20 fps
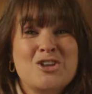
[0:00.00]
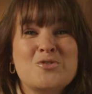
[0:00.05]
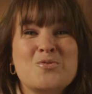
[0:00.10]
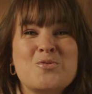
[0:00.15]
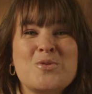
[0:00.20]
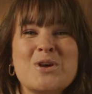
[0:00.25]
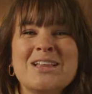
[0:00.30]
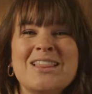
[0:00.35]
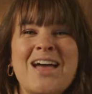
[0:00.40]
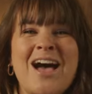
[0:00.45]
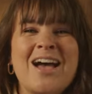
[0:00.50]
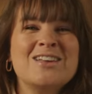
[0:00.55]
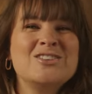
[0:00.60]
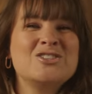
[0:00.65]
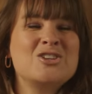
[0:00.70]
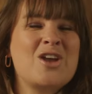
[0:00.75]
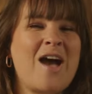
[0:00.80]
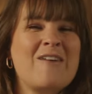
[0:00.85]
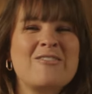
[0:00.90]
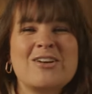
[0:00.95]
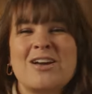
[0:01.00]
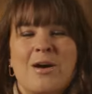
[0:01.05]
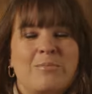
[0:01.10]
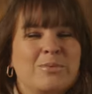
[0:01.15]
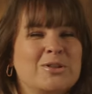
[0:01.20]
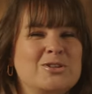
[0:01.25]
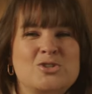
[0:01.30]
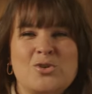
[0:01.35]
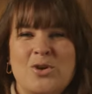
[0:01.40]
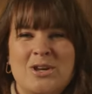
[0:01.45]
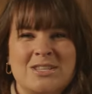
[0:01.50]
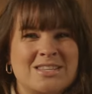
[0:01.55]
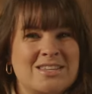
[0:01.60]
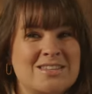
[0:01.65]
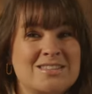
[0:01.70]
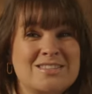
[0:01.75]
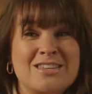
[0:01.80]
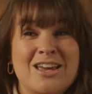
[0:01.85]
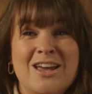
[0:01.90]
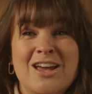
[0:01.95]
You realize you have a couple of
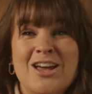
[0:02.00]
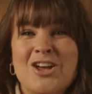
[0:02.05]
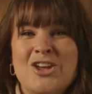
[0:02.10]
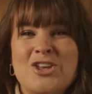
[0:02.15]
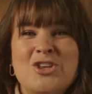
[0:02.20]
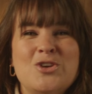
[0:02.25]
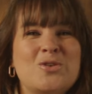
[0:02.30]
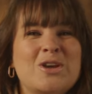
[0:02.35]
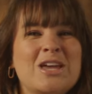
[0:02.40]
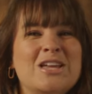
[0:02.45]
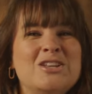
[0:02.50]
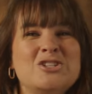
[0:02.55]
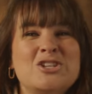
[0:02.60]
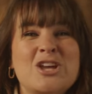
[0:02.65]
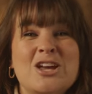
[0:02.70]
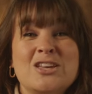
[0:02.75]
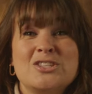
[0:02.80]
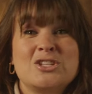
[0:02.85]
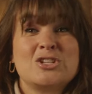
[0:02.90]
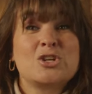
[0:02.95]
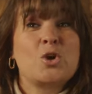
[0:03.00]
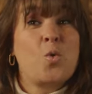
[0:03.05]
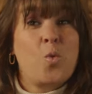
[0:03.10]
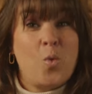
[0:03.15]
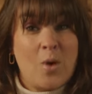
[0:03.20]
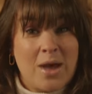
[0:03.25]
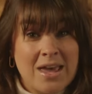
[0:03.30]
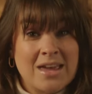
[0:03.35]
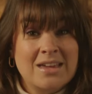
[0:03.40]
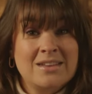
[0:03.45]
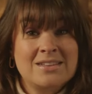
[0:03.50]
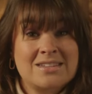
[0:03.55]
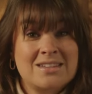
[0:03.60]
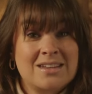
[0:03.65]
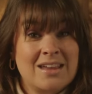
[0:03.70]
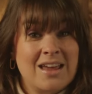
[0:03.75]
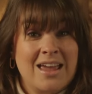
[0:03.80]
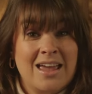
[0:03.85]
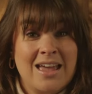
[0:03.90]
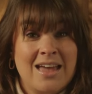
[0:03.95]
choices. You can just
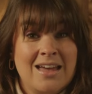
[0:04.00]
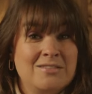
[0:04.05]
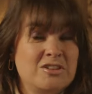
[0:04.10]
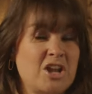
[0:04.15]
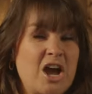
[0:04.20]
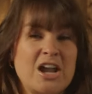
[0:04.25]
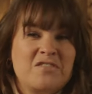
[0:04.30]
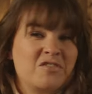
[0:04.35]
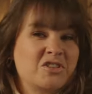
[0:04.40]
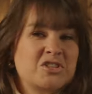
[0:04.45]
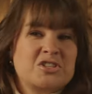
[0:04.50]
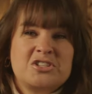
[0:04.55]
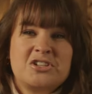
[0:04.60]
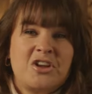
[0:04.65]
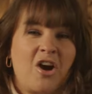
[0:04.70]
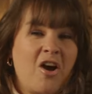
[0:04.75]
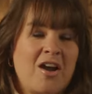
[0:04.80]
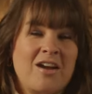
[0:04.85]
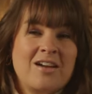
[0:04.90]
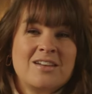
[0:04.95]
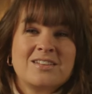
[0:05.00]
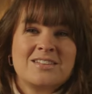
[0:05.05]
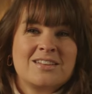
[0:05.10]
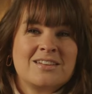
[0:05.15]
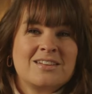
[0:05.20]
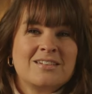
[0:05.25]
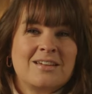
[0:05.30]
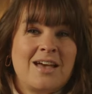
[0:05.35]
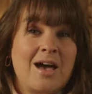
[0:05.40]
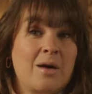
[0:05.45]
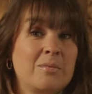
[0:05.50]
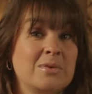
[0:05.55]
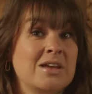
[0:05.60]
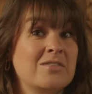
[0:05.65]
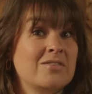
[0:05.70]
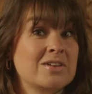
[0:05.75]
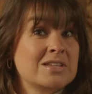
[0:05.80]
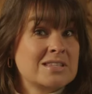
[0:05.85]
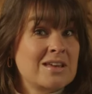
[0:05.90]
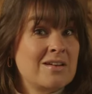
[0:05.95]
quit and not even start. How many
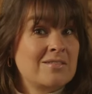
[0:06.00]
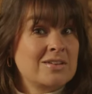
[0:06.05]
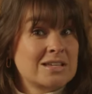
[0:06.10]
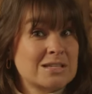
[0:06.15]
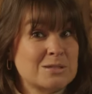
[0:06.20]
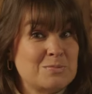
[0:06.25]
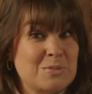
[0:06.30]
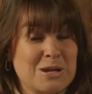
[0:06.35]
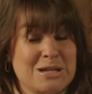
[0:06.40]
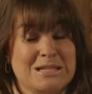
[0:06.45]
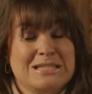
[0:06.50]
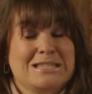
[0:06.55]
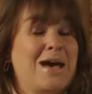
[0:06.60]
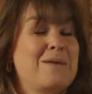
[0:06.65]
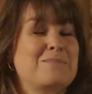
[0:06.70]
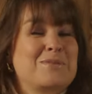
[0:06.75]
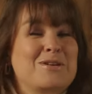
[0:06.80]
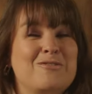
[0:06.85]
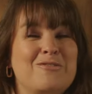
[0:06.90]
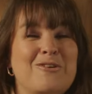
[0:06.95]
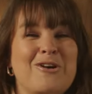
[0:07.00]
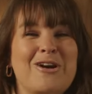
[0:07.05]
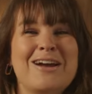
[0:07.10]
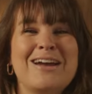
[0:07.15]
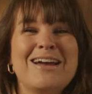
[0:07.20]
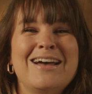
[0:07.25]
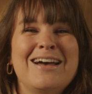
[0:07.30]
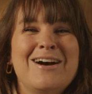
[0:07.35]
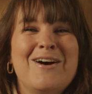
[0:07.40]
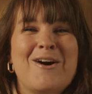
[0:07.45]
of us have experienced that before?